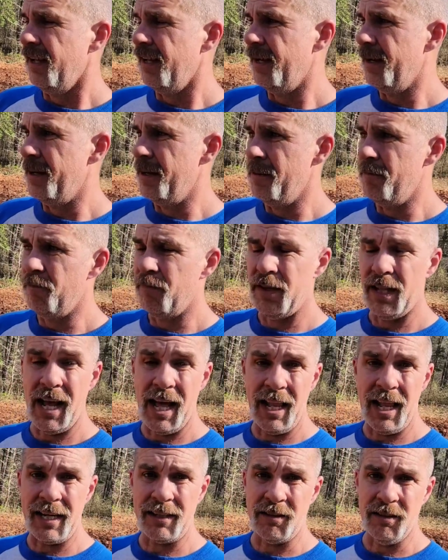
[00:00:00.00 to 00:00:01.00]
Uh,
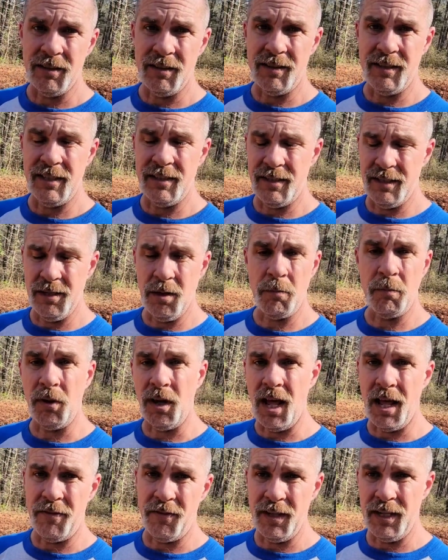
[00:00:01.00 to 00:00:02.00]
I like to deer
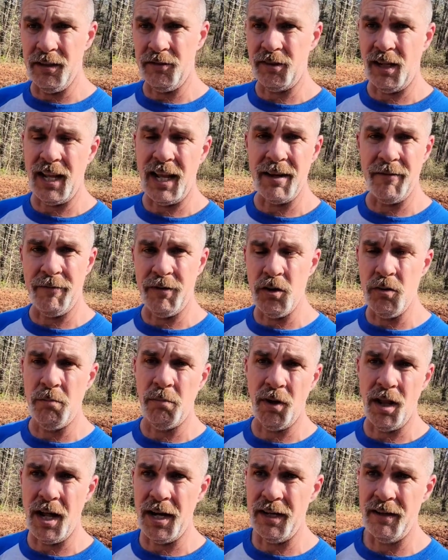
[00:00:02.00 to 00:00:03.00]
plot this. I like to food
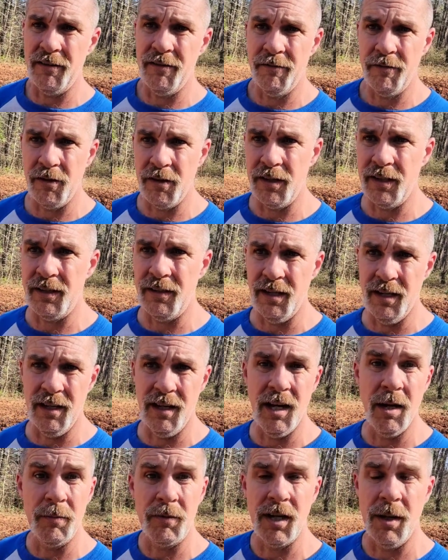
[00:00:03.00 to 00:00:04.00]
plot it for the
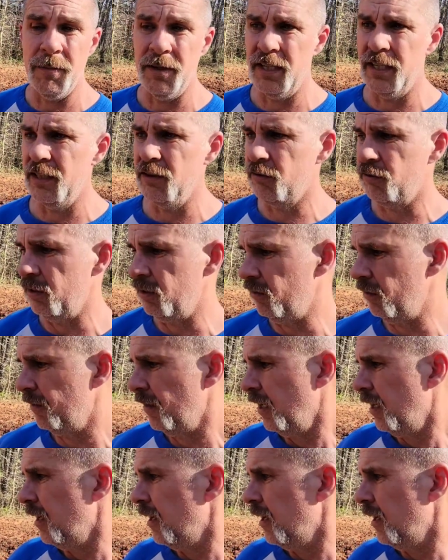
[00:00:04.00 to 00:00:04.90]
uh, upcoming deer season.